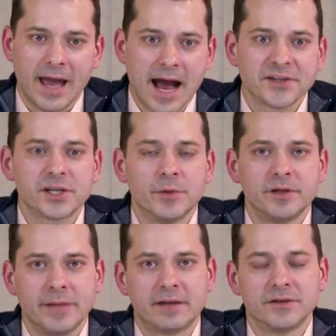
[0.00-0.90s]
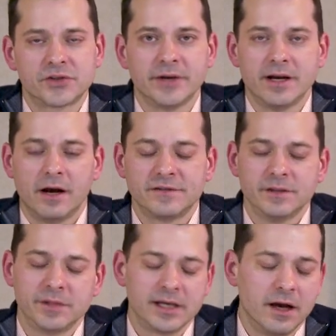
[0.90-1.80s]
Ask someone to make those trade offs
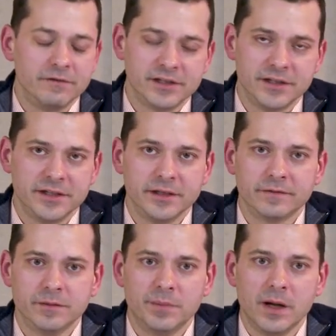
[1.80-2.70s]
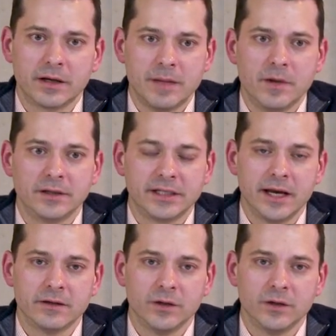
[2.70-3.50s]
themselves, and it's a different ballgame altogether.